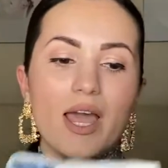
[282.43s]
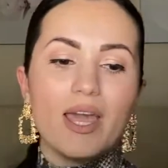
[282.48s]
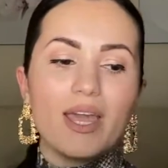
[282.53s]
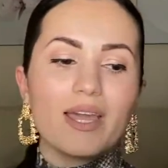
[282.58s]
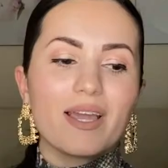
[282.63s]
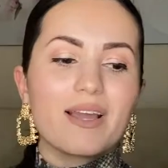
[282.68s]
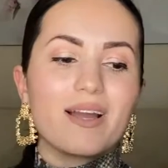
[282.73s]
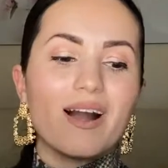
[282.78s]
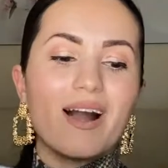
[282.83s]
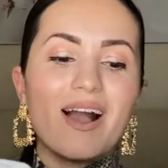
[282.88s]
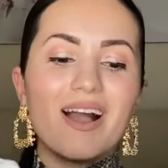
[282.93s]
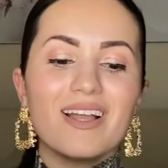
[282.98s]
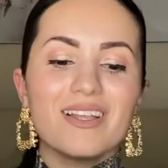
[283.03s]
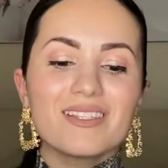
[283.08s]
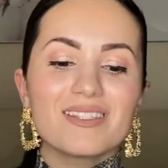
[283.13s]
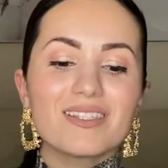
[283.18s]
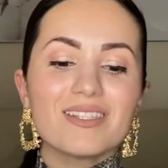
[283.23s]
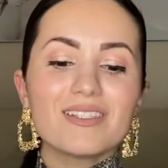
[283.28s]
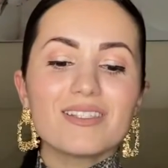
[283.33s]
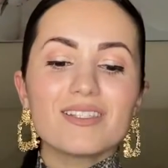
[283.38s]
And
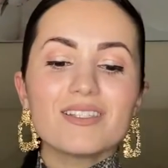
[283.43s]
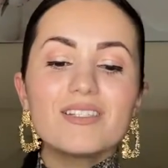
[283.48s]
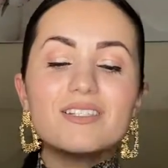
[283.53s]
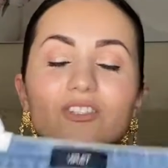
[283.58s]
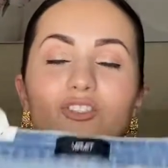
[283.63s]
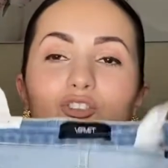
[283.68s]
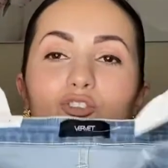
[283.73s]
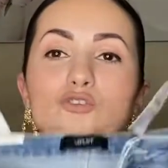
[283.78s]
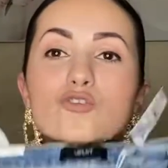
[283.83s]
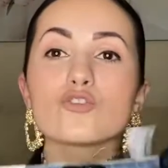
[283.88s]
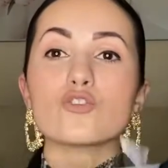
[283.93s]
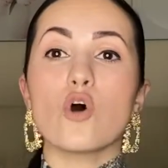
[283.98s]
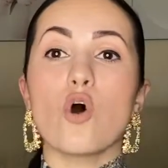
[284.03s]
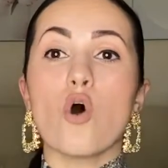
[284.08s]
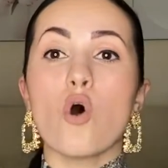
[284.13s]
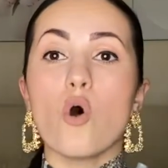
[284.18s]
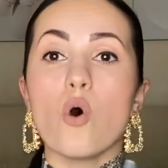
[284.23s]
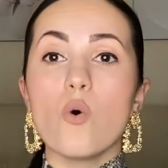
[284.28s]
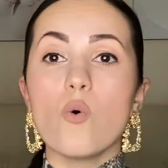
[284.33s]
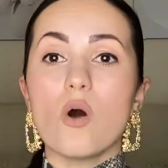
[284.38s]
guys, this is
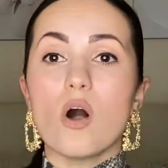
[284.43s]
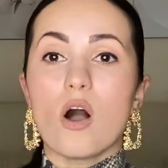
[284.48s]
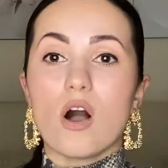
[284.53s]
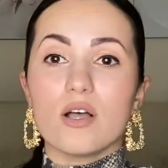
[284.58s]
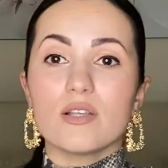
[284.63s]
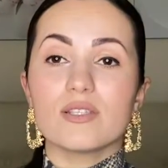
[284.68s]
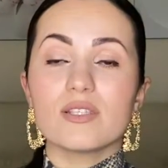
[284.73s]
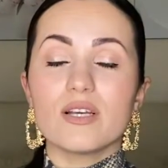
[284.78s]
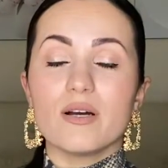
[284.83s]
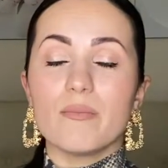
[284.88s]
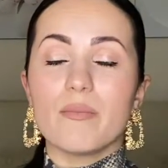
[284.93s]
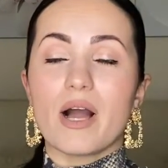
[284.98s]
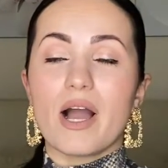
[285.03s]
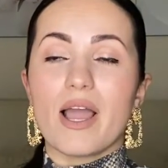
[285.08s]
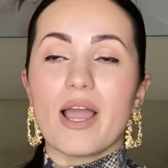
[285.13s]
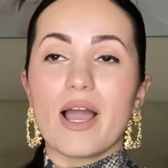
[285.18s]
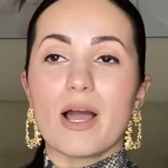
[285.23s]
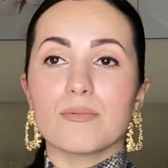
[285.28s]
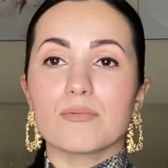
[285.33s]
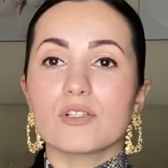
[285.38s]
so awesome.
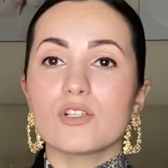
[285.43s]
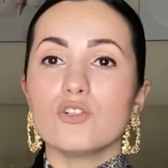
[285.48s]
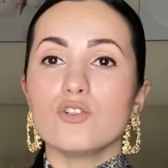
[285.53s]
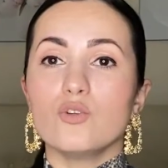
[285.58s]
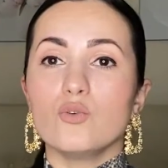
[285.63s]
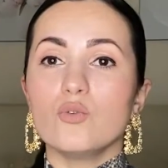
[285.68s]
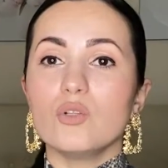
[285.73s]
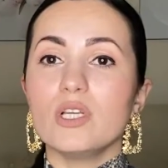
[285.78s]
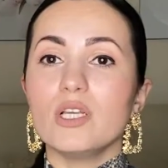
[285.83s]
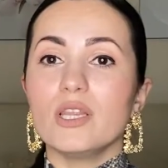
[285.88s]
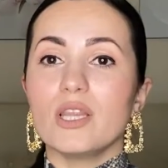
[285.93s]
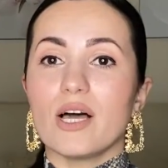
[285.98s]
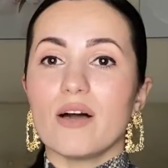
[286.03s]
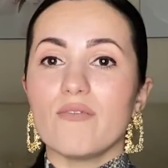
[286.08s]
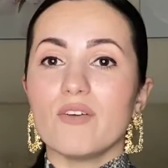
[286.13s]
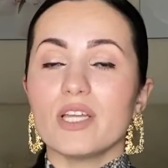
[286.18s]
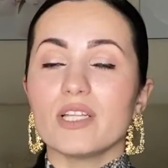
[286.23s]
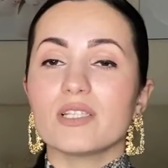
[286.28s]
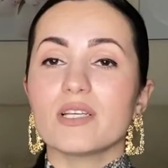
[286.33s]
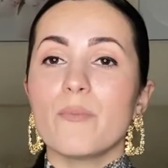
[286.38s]
I absolutely
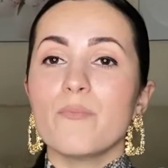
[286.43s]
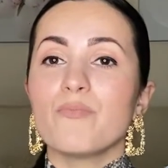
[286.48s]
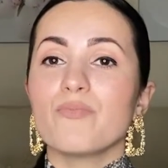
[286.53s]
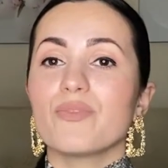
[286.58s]
love it.